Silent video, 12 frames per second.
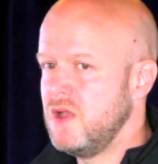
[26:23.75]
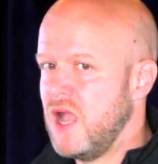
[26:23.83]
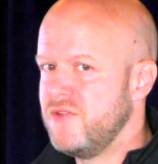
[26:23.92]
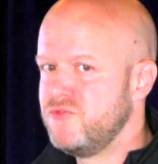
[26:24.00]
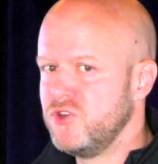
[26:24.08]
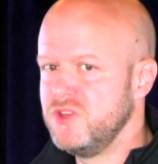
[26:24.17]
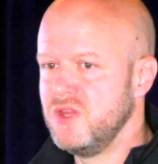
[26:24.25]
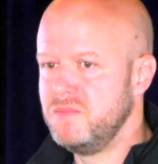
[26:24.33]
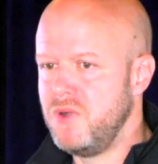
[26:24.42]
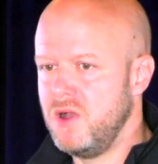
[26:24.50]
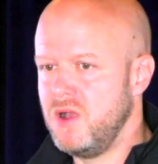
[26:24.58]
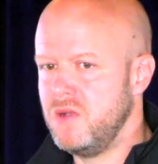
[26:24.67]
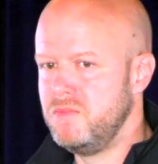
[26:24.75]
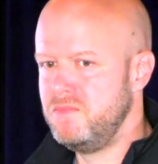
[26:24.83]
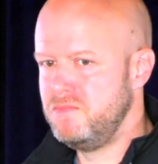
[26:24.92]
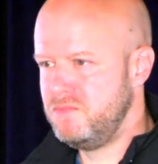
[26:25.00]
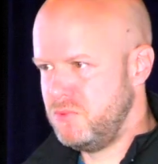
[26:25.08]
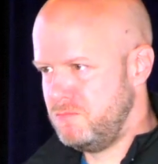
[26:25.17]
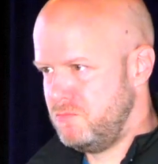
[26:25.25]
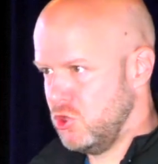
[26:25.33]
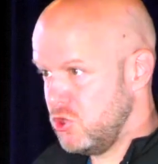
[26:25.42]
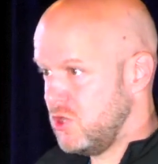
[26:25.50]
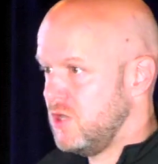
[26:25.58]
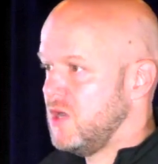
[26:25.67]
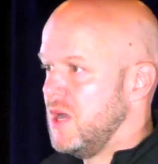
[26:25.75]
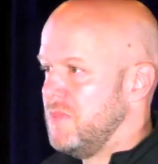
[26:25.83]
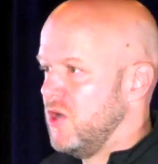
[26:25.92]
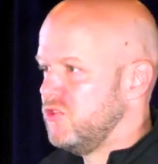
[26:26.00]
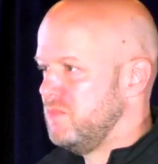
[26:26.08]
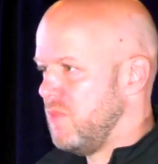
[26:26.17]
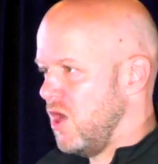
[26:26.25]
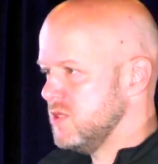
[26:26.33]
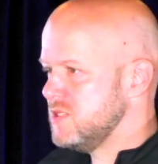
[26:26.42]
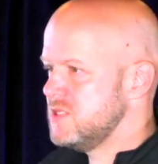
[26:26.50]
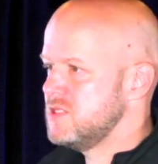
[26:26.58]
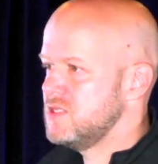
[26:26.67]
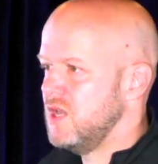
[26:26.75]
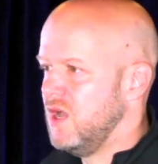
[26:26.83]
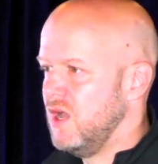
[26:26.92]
I've written a book about bots.